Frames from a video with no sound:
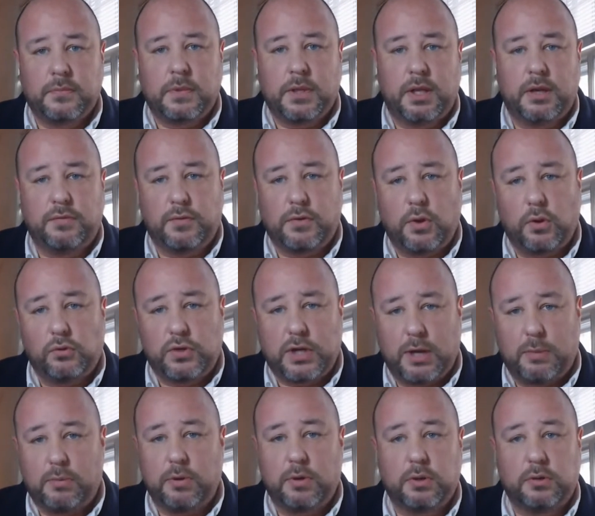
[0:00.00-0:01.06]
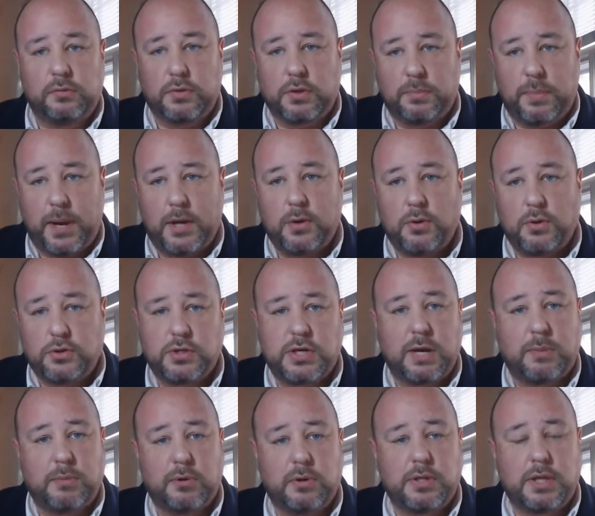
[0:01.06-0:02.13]
And for those neighborhoods, for the Pine Orchard
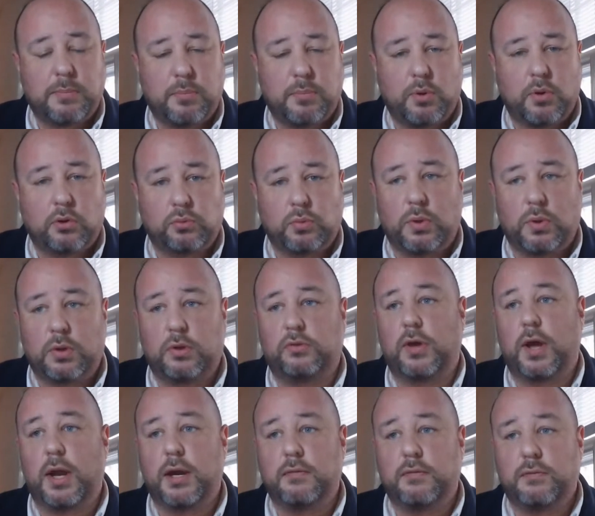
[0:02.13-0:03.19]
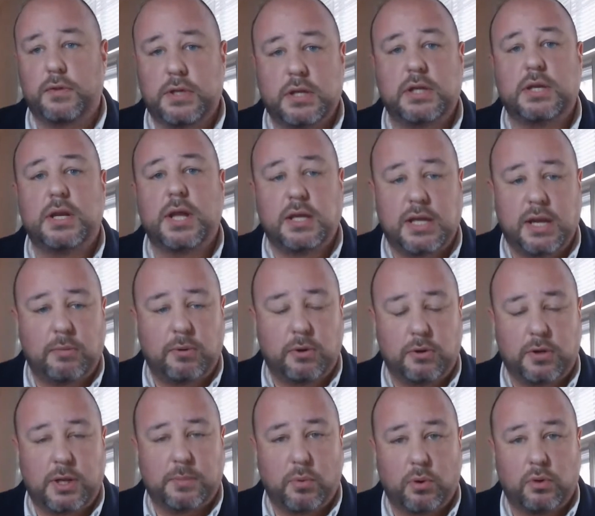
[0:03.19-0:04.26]
neighborhood that borders one side, and for the Indian Neck
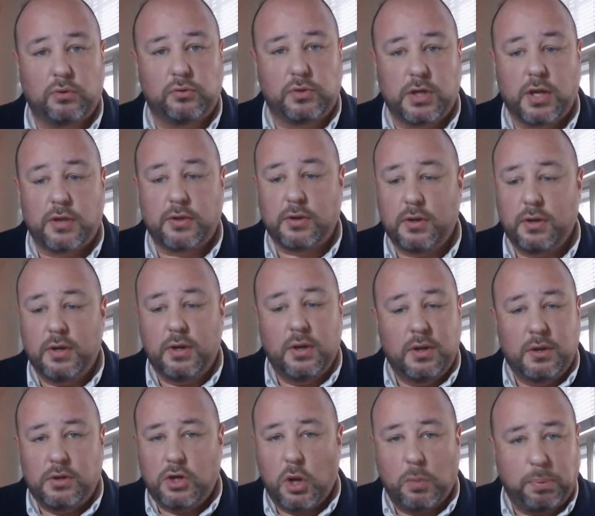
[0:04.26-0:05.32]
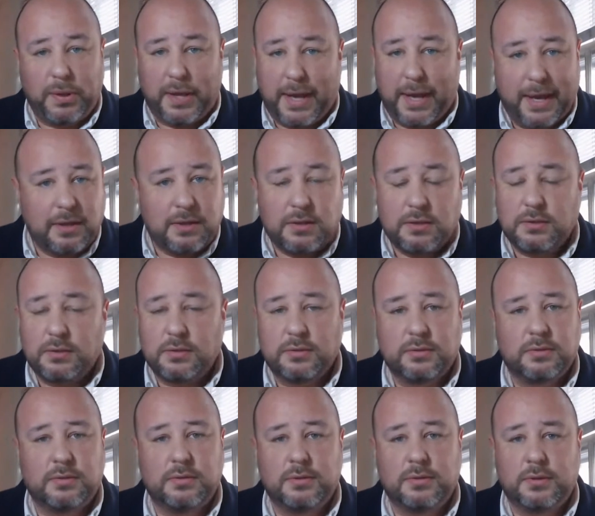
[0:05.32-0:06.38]
neighborhood that borders the other, no plan,
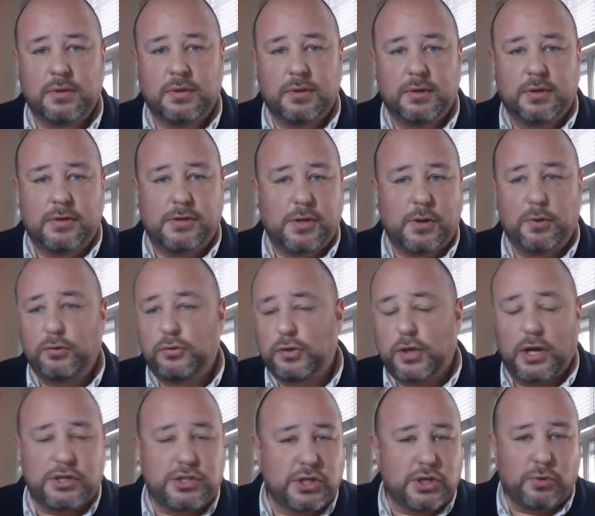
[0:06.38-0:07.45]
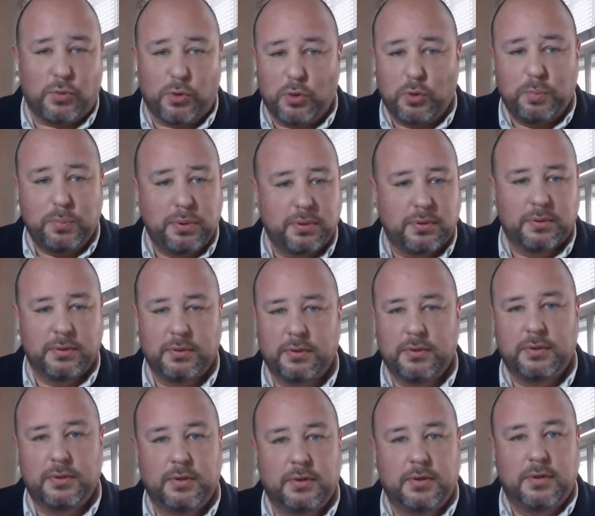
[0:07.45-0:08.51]
no discussion group,
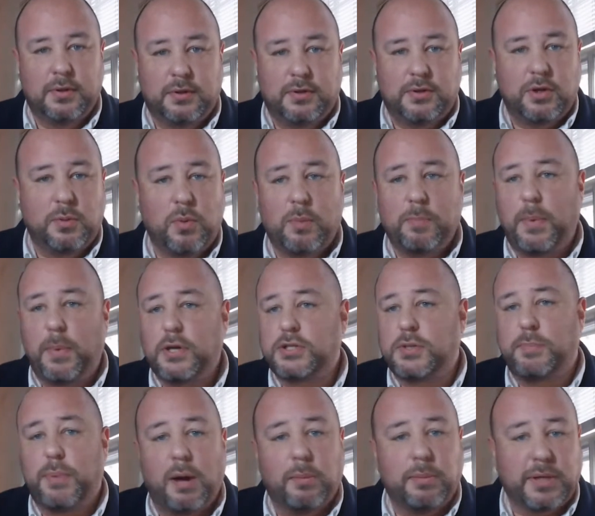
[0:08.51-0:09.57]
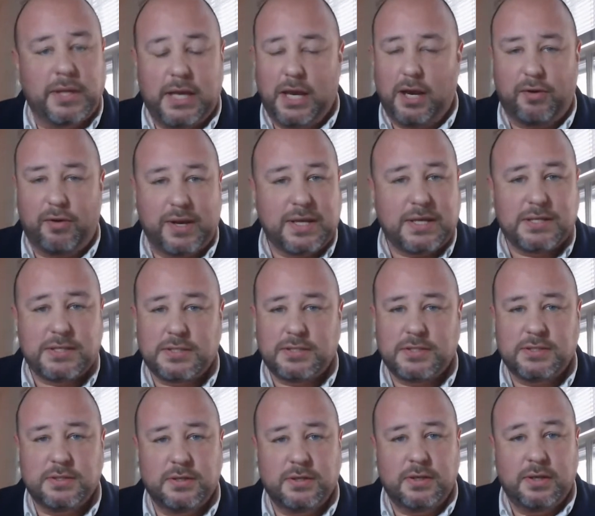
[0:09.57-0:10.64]
no more bunch of public
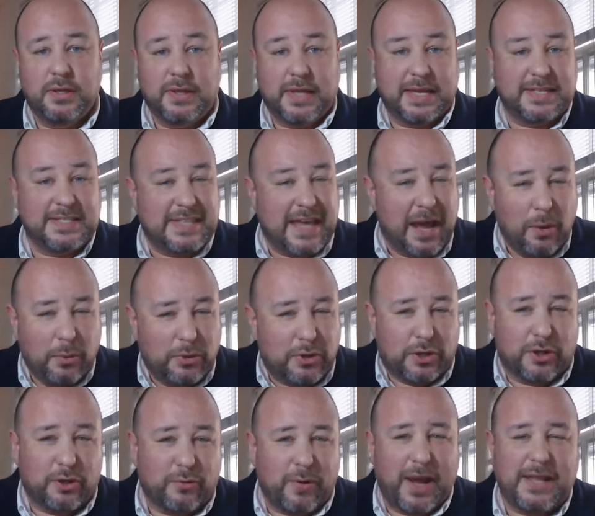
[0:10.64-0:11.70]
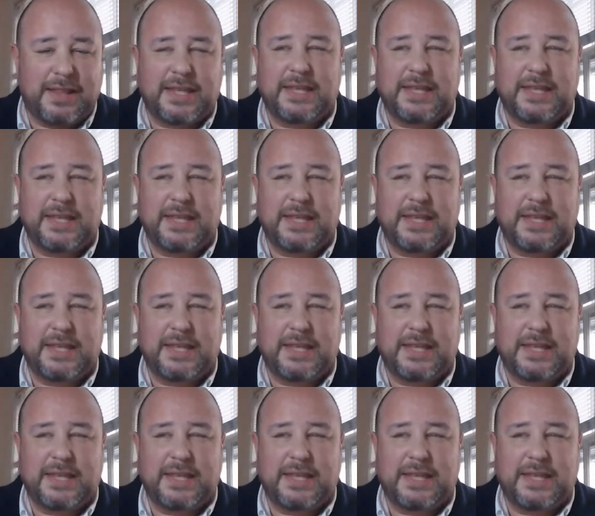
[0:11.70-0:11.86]
hearings. They sound good, right?